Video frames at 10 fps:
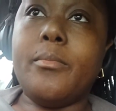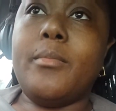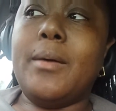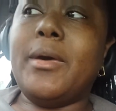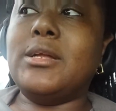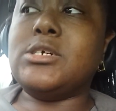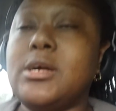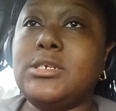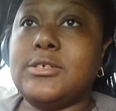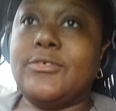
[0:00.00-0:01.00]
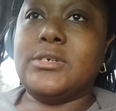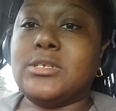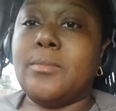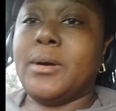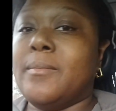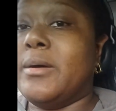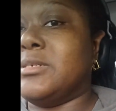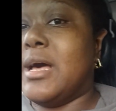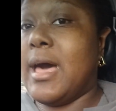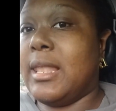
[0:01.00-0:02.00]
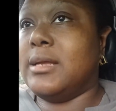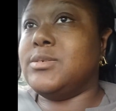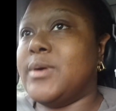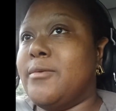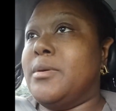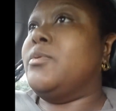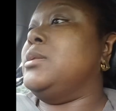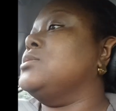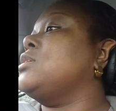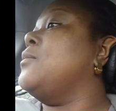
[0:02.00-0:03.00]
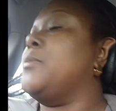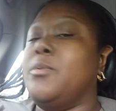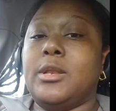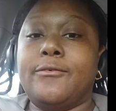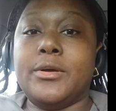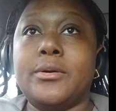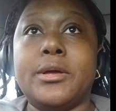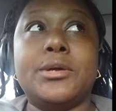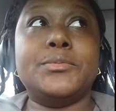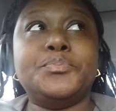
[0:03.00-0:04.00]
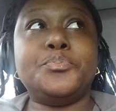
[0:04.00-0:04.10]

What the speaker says: my bad y'all, I just feel so bomb outside. I like to have my windows open when it feel good.